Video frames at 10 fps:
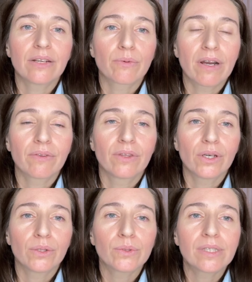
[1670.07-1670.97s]
around
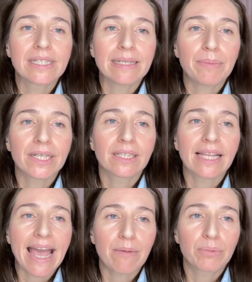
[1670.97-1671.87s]
those typical
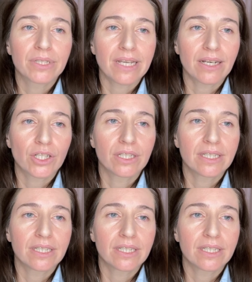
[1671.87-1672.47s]
app production